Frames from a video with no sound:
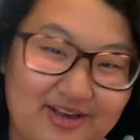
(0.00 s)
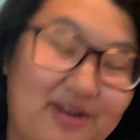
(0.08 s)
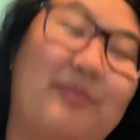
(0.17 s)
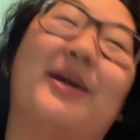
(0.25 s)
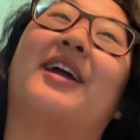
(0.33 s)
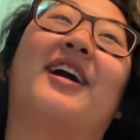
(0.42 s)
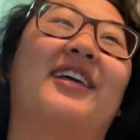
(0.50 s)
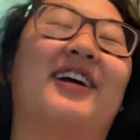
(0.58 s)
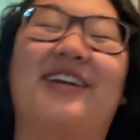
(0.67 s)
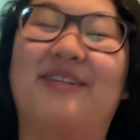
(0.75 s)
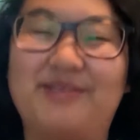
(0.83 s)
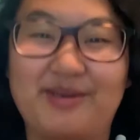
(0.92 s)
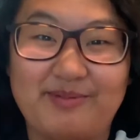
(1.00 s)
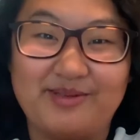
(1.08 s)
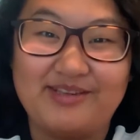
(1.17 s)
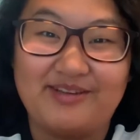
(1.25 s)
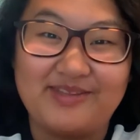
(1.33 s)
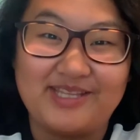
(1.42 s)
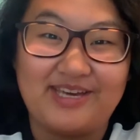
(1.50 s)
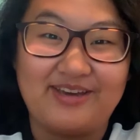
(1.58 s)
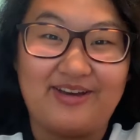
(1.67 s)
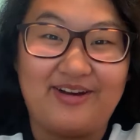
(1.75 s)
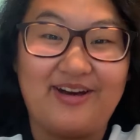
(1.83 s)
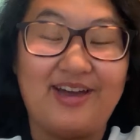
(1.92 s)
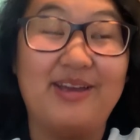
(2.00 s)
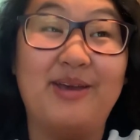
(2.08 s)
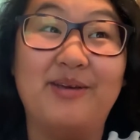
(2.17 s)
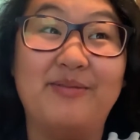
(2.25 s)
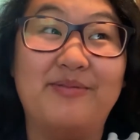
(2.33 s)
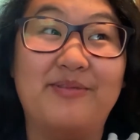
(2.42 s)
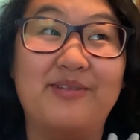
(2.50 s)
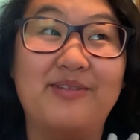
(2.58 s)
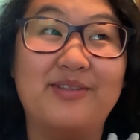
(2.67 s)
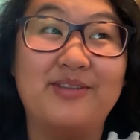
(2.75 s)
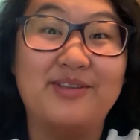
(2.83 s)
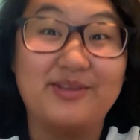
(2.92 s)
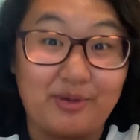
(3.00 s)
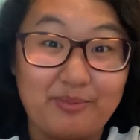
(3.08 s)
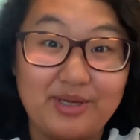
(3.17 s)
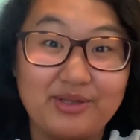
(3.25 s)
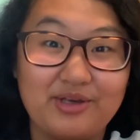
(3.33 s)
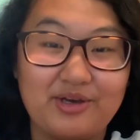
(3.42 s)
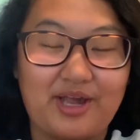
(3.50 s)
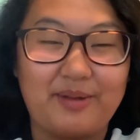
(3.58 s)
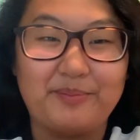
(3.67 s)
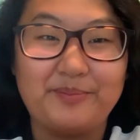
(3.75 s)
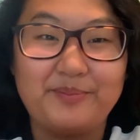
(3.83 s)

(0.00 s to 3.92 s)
Oh my god, I have so much stuff to tell y'all. I have so much. Okay.